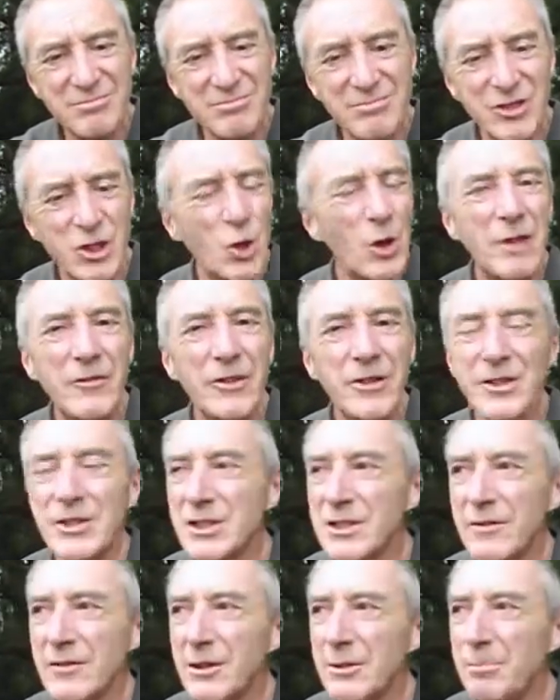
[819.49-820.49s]
No
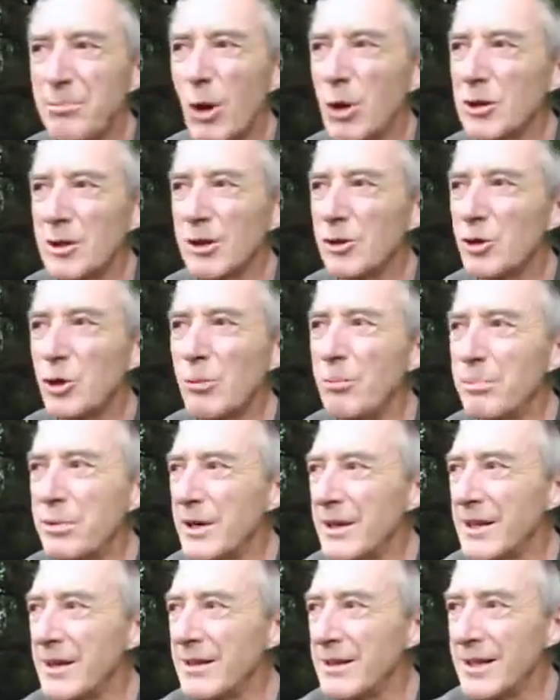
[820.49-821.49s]
evidence of a bottle dump or
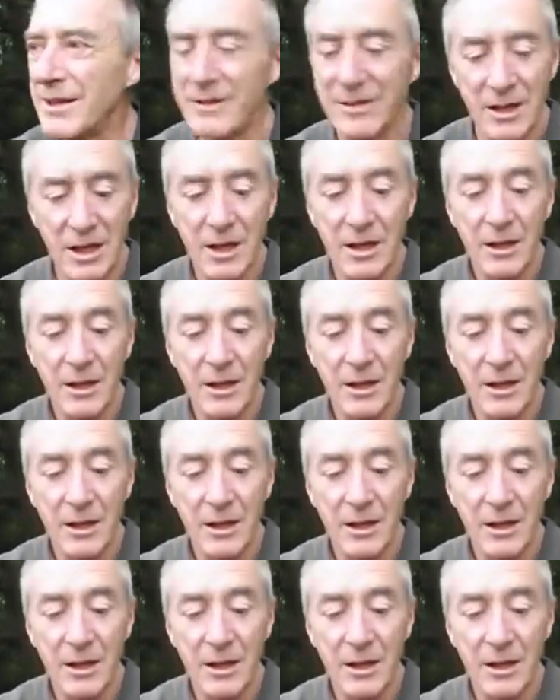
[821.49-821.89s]
anything.